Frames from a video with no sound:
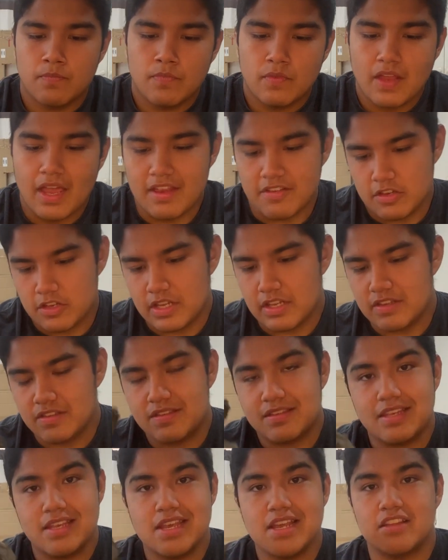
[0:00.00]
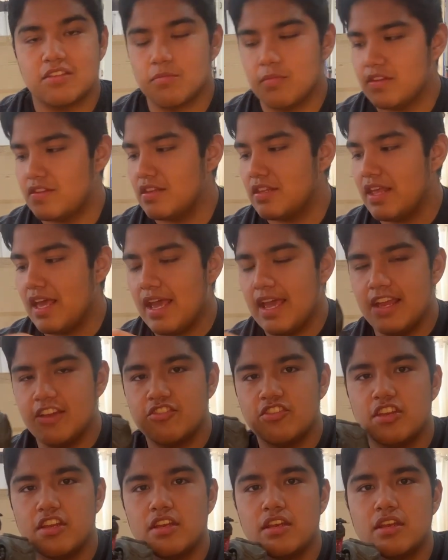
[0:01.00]
As you can see, it's missing the
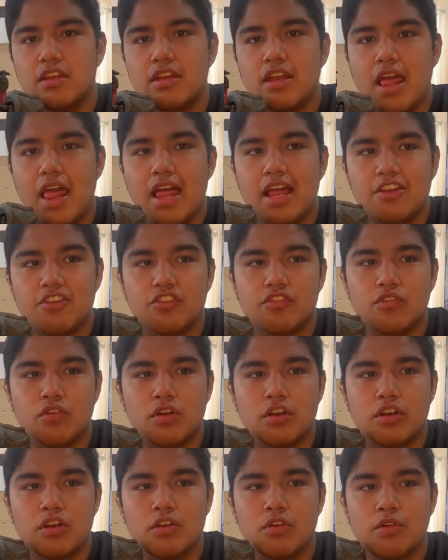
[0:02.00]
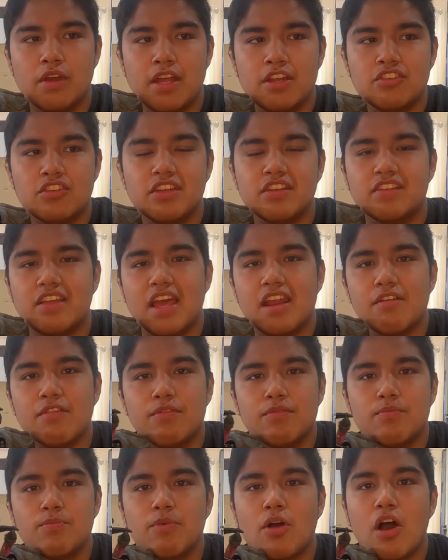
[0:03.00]
engine, and I just ordered a new engine. It's kind
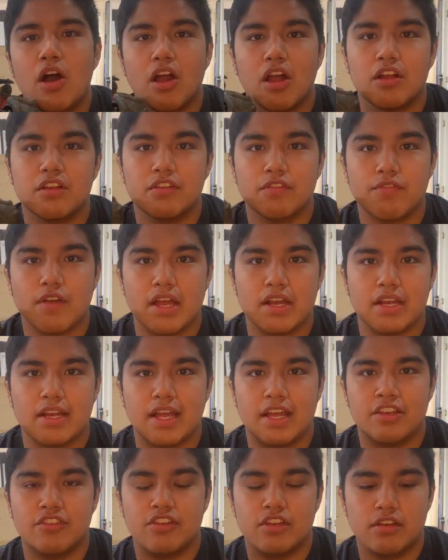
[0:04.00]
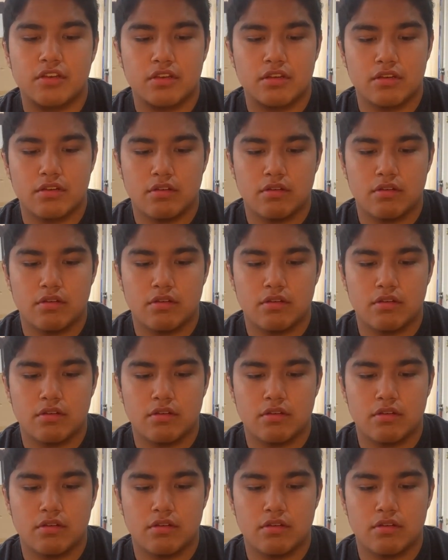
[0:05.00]
of hard to find an engine